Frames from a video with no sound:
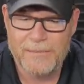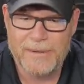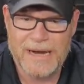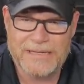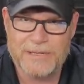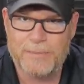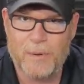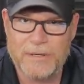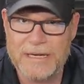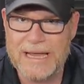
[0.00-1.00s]
But I
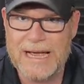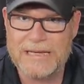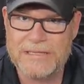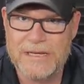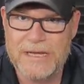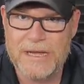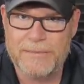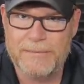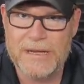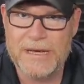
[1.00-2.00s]
support the guys
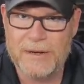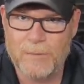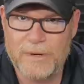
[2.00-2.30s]
and men and